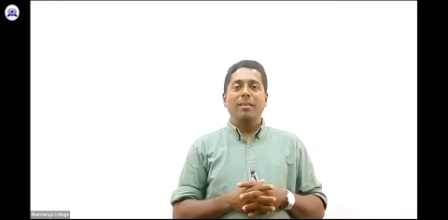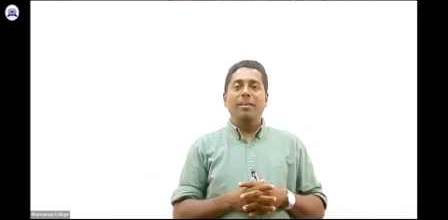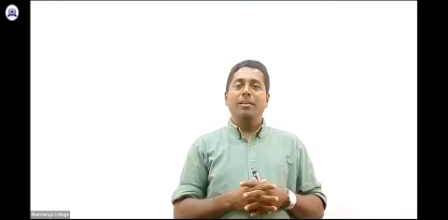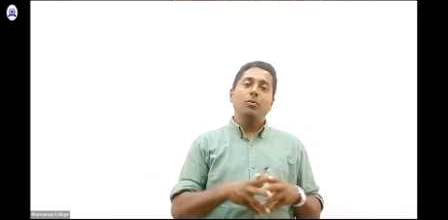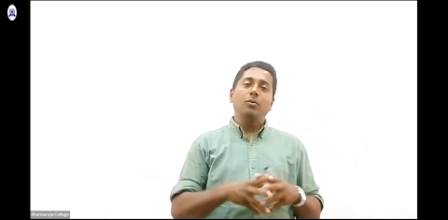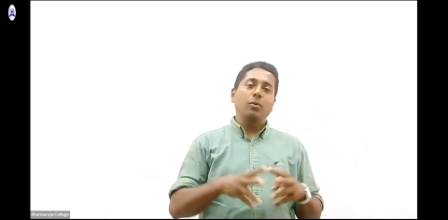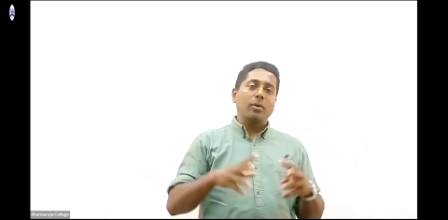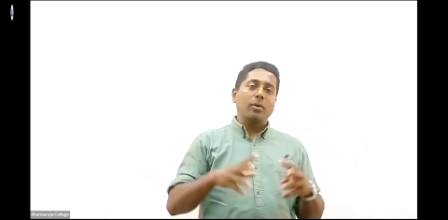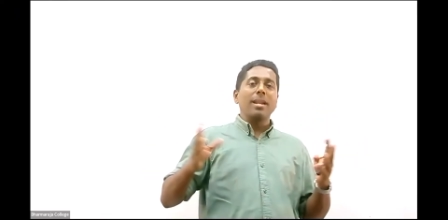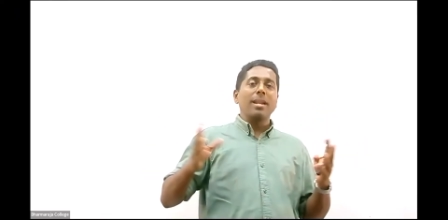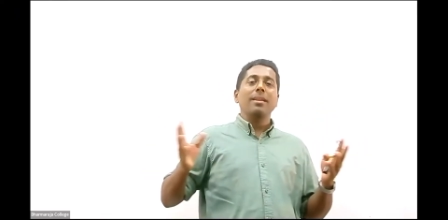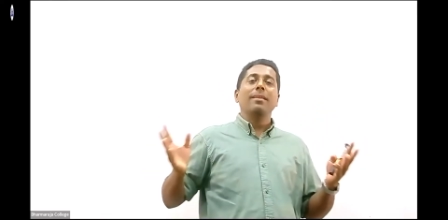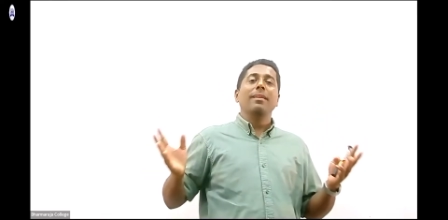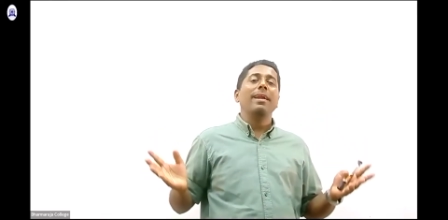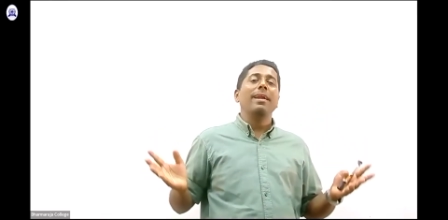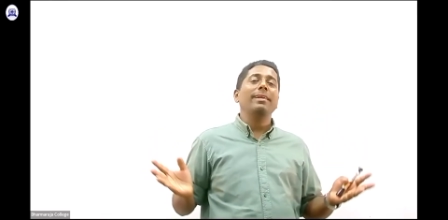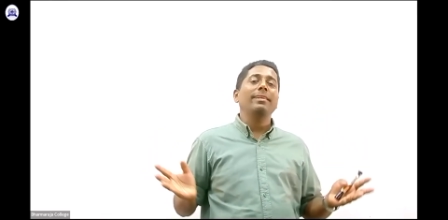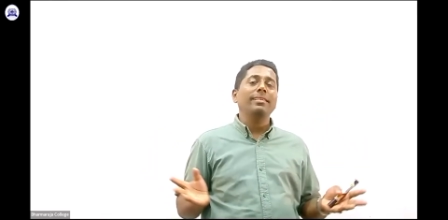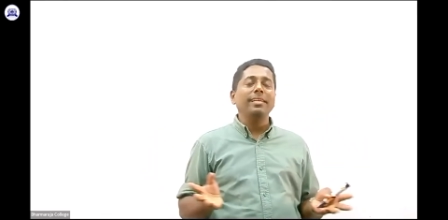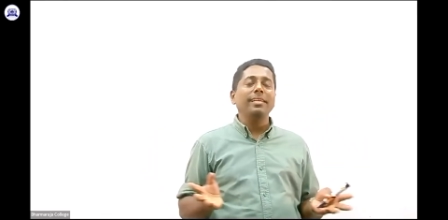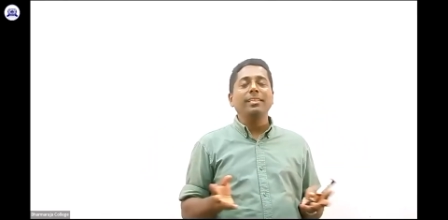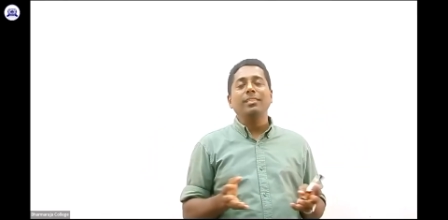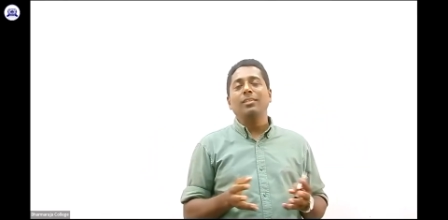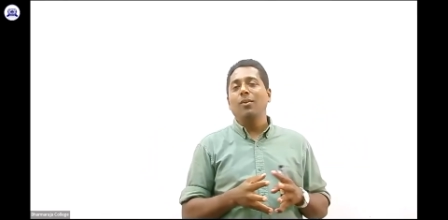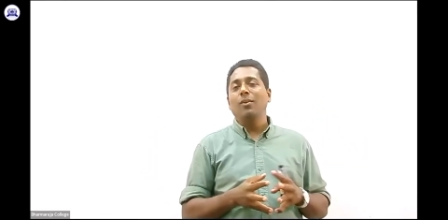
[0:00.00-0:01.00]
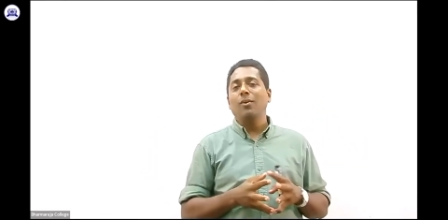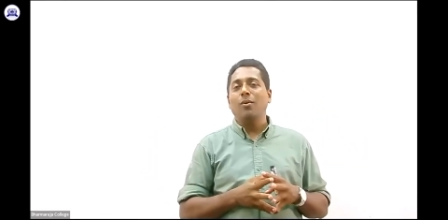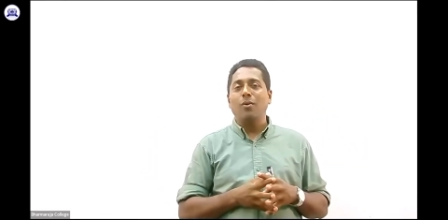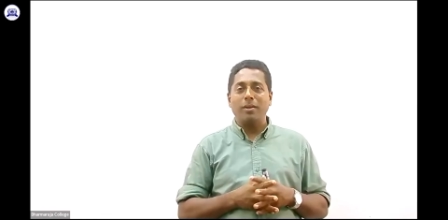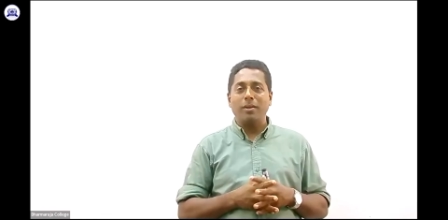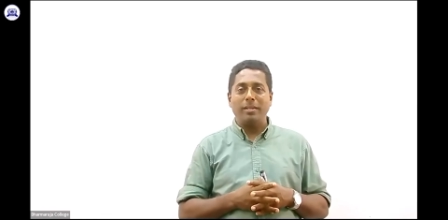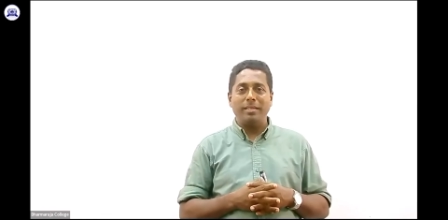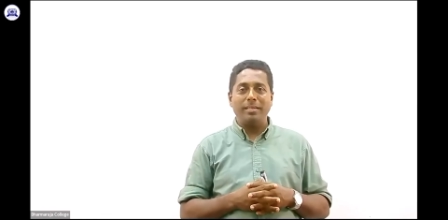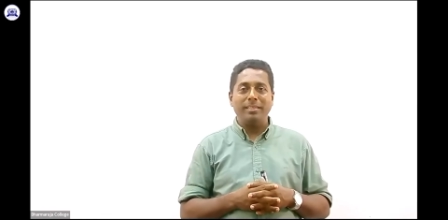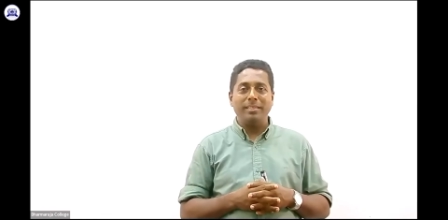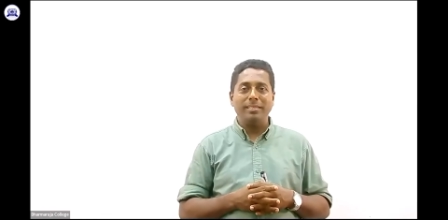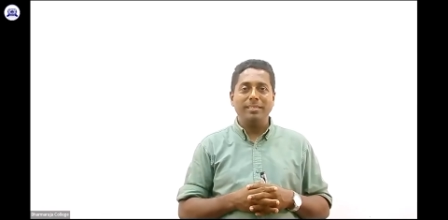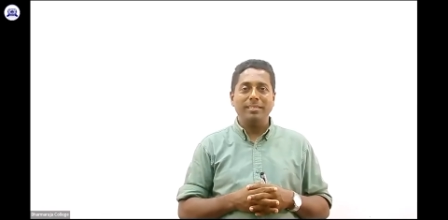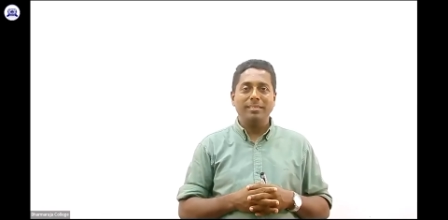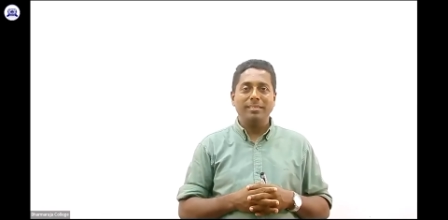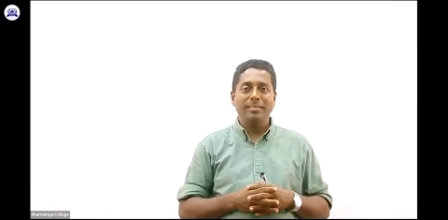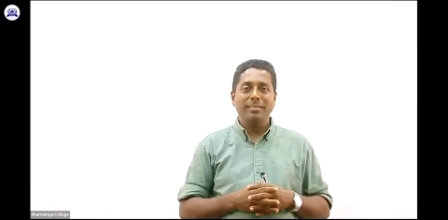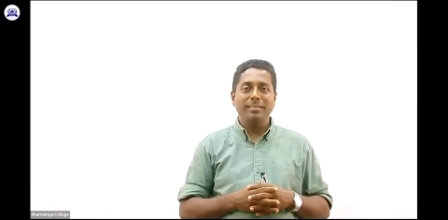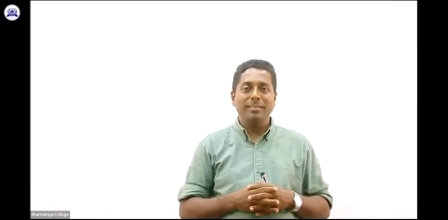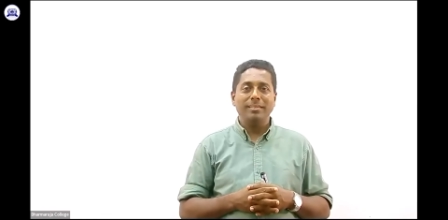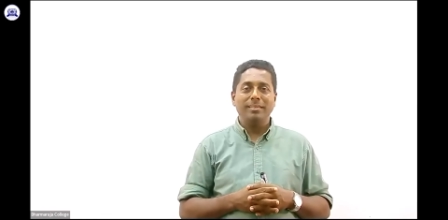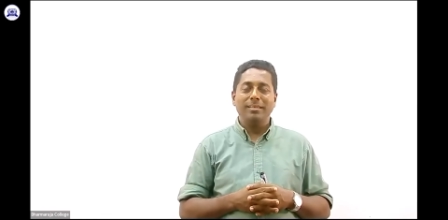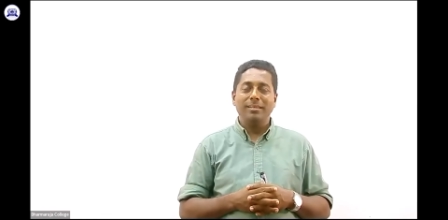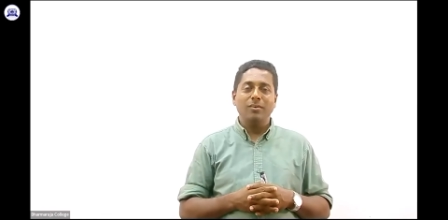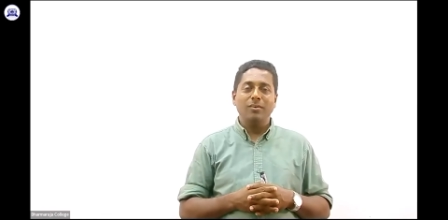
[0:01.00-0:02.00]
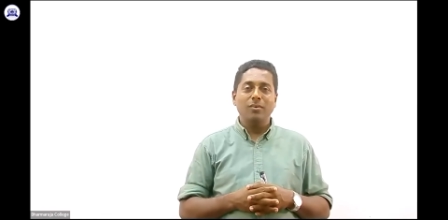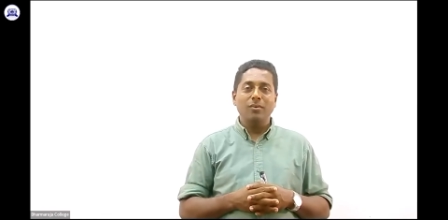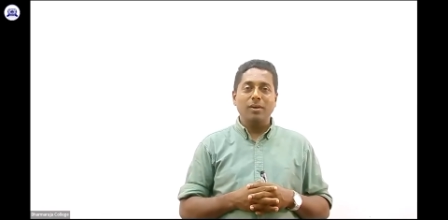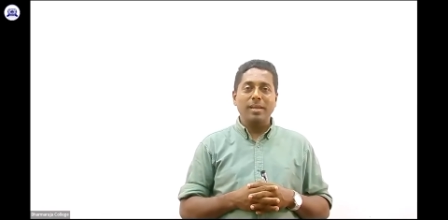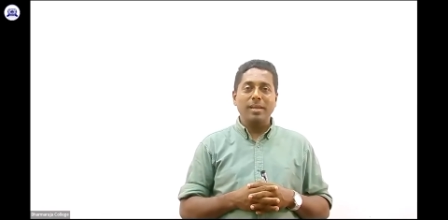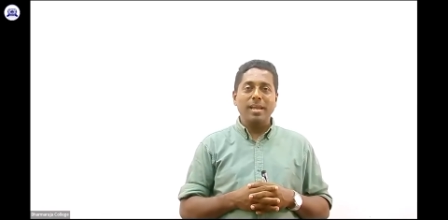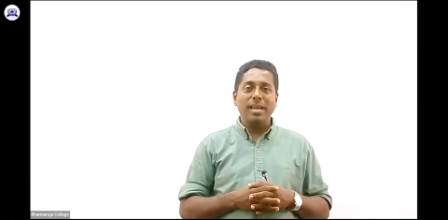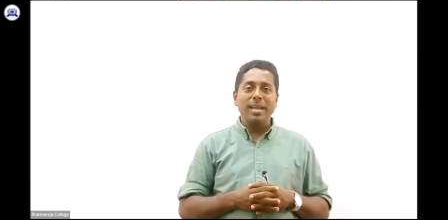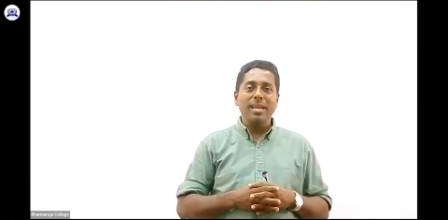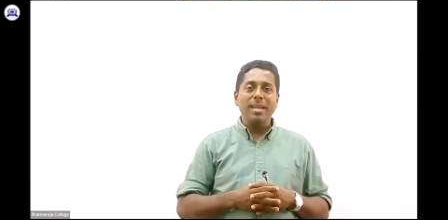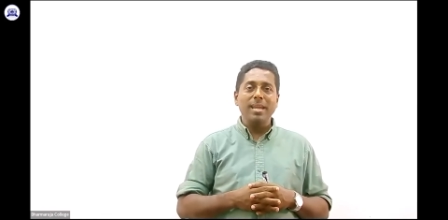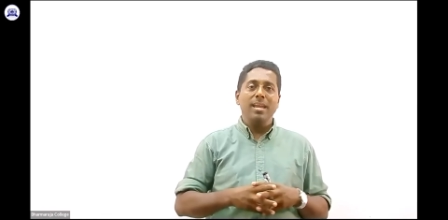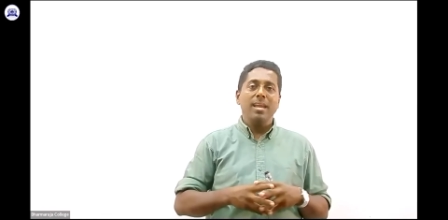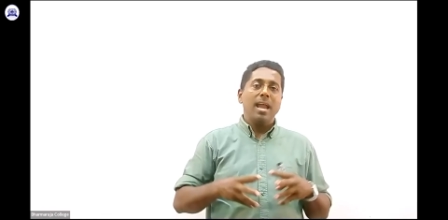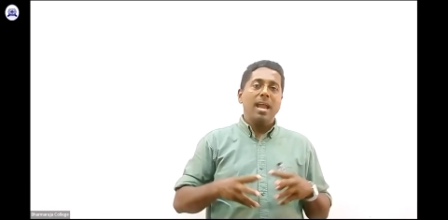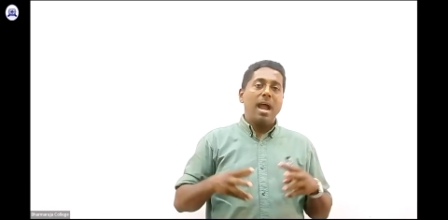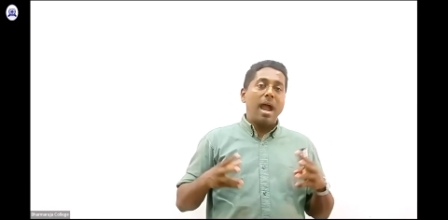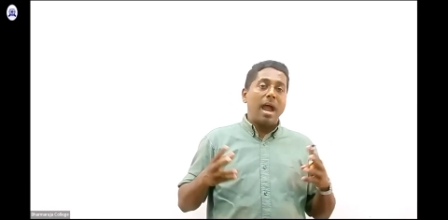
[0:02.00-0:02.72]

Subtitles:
You can write it slowly. Okay,